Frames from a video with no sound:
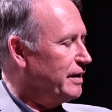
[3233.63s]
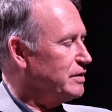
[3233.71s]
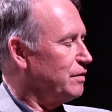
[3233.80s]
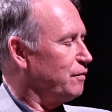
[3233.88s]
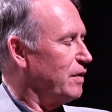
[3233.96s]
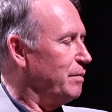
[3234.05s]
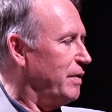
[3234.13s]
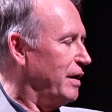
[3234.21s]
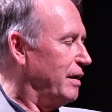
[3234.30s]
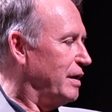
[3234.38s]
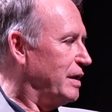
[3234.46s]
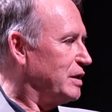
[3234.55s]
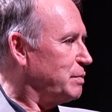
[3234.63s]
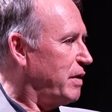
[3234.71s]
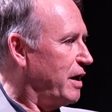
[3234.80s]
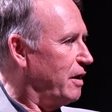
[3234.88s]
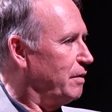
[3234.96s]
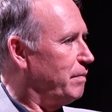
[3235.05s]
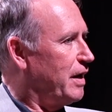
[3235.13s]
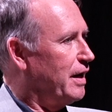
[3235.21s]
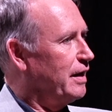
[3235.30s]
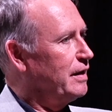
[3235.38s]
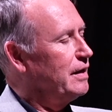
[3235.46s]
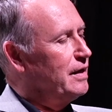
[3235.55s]
He's a friend by, inspired
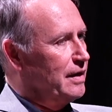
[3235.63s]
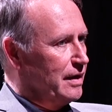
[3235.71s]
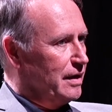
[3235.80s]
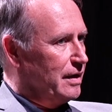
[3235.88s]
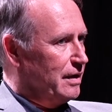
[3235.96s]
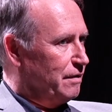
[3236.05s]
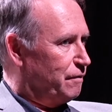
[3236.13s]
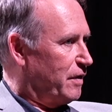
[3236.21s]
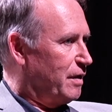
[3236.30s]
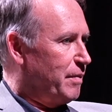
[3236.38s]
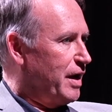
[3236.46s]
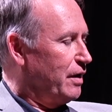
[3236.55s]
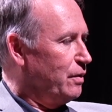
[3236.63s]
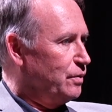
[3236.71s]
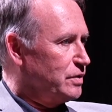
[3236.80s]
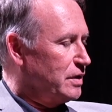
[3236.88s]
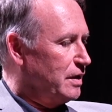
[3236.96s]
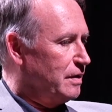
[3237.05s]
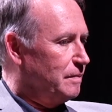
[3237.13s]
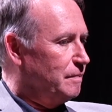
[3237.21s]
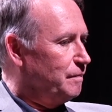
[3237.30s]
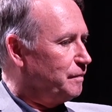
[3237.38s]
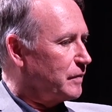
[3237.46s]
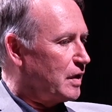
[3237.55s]
by a friend of mine who's a
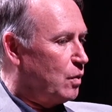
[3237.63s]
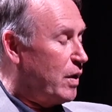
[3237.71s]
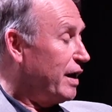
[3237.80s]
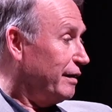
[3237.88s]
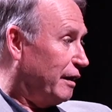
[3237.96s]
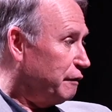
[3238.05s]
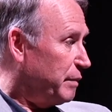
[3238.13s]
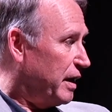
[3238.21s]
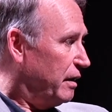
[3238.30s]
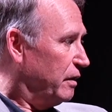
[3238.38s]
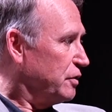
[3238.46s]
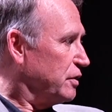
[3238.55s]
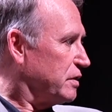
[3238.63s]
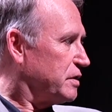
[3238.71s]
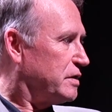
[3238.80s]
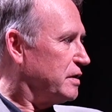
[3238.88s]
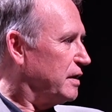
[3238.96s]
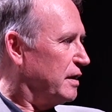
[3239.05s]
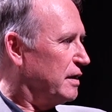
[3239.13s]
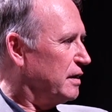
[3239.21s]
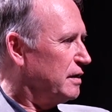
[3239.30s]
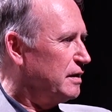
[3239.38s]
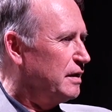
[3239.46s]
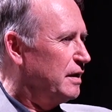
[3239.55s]
wildlife biologist.
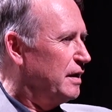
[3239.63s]
Uh,